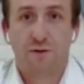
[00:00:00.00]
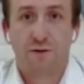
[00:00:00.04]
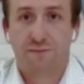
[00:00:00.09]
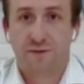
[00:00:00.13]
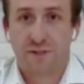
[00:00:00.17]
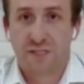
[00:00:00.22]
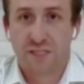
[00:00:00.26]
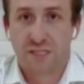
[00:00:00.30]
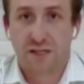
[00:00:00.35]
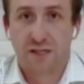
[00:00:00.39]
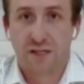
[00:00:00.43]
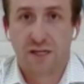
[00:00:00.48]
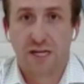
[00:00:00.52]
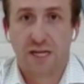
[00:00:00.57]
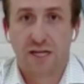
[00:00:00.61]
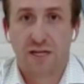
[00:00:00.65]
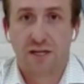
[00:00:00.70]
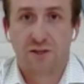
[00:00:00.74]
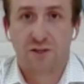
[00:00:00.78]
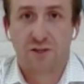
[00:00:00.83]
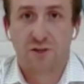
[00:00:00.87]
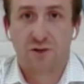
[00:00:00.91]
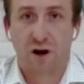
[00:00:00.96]
facility
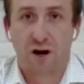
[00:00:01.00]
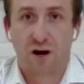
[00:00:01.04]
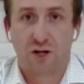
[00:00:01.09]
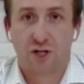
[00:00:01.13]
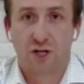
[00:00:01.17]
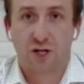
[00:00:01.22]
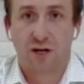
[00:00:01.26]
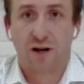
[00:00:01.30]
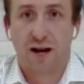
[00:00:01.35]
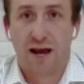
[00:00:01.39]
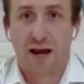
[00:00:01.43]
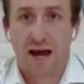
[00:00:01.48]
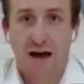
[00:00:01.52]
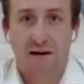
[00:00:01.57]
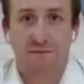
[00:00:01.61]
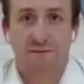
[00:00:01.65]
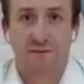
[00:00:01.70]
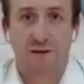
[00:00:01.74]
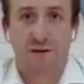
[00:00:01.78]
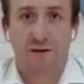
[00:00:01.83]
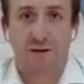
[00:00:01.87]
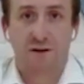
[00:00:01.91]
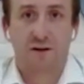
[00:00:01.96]
construction
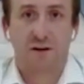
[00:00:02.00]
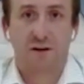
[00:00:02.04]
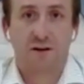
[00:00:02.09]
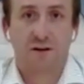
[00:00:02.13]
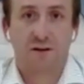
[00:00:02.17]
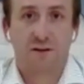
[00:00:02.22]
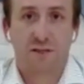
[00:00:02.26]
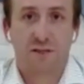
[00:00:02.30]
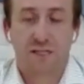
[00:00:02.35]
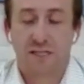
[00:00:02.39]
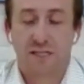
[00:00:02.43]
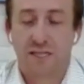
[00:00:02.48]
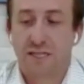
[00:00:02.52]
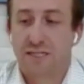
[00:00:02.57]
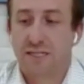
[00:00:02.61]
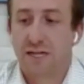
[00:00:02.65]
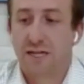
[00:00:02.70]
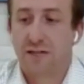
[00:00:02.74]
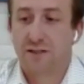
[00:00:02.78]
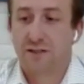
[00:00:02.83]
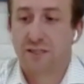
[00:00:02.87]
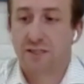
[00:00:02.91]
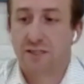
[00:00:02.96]
after the
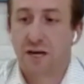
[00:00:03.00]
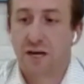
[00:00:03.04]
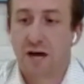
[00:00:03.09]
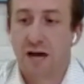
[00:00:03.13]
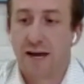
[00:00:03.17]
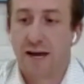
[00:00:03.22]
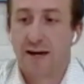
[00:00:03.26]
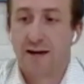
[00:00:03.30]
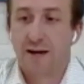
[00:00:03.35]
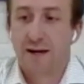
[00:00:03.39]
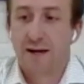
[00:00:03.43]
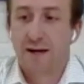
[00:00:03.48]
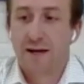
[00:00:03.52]
detailed design.